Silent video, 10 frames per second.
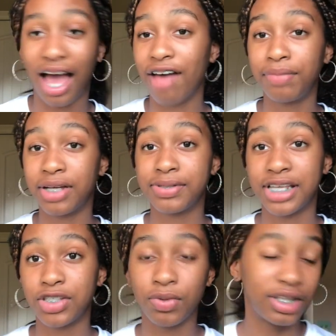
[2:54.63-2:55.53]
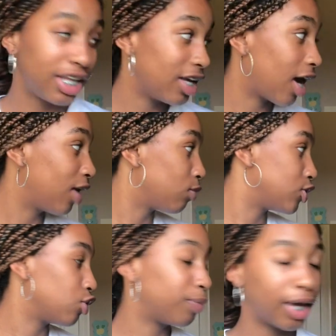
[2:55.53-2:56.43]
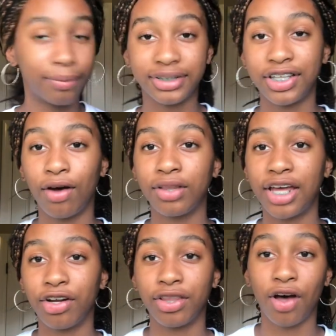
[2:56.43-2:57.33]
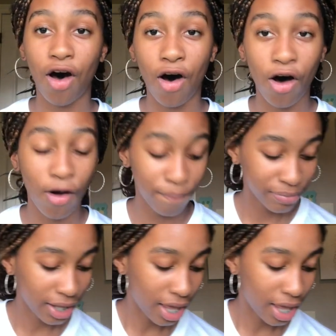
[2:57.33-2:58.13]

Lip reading: I've been obsessed with neon, which you'll be able to tell later in the haul.